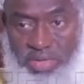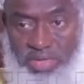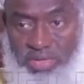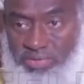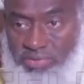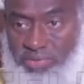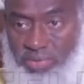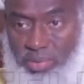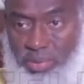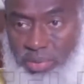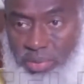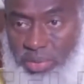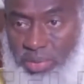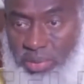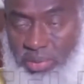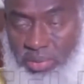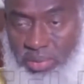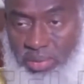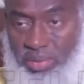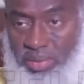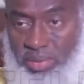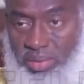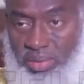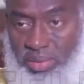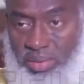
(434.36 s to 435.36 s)
Peaceful
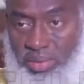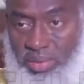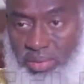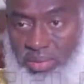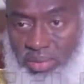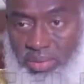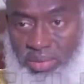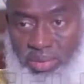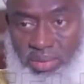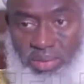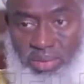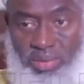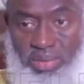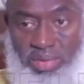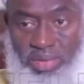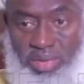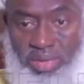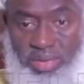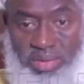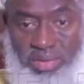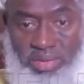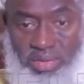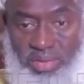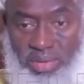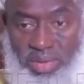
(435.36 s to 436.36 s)
people, you
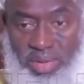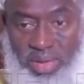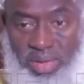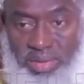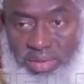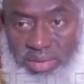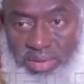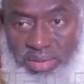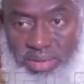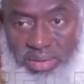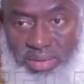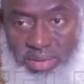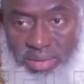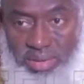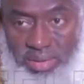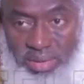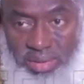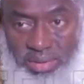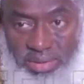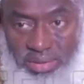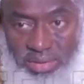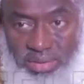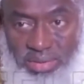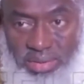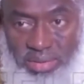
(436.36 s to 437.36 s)
get your gas
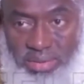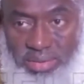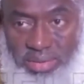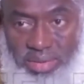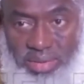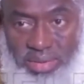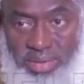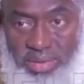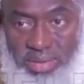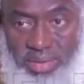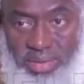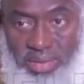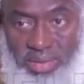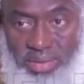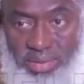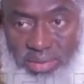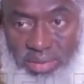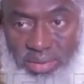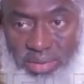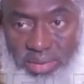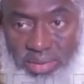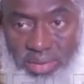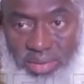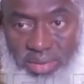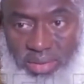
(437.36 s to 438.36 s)
gets stuck in the
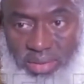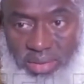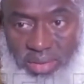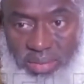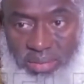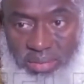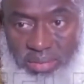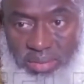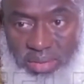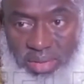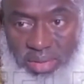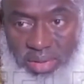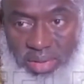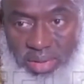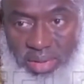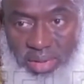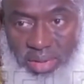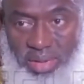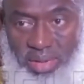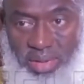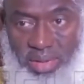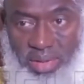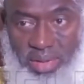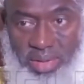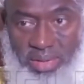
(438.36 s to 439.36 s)
road, they come
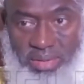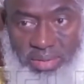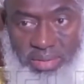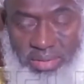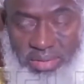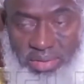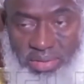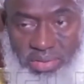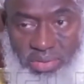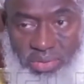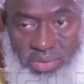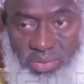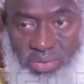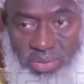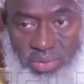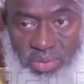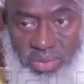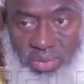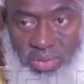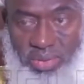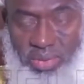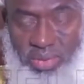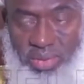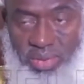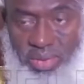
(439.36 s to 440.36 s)
and assist you.
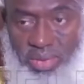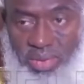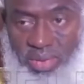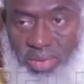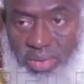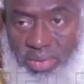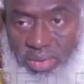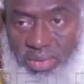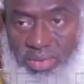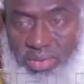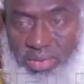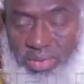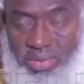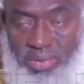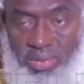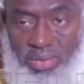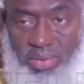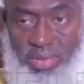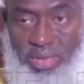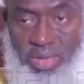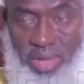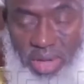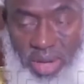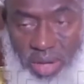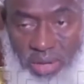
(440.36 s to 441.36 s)
So
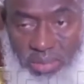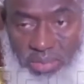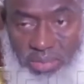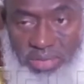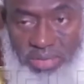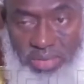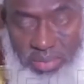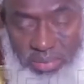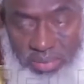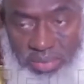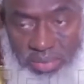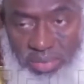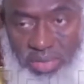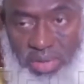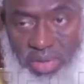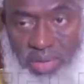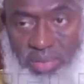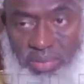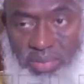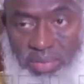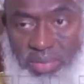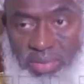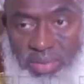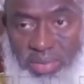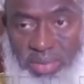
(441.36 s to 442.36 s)
what happened? Something
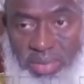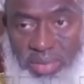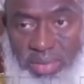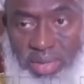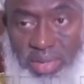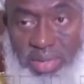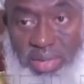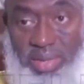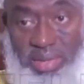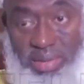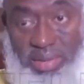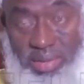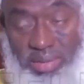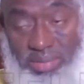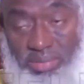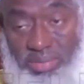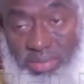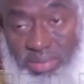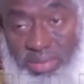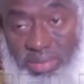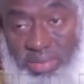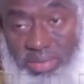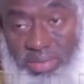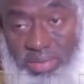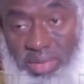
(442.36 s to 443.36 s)
happened that led them
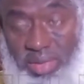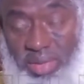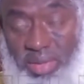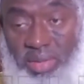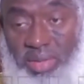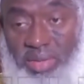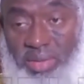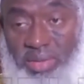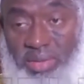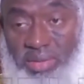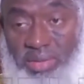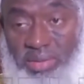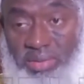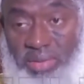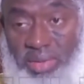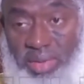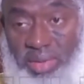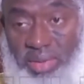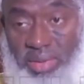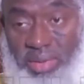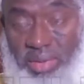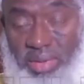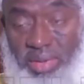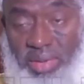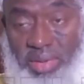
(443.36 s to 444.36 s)
to this. So
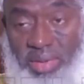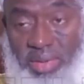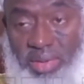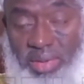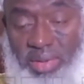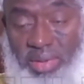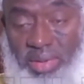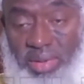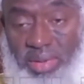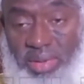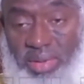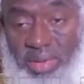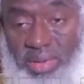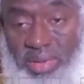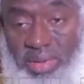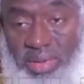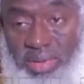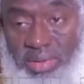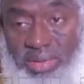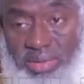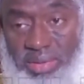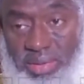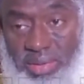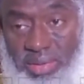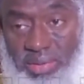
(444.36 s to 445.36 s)
I think
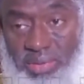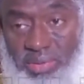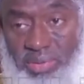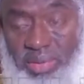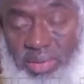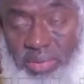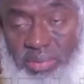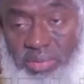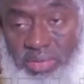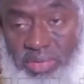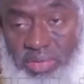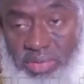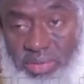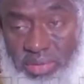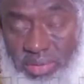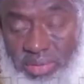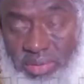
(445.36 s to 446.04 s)
listening to them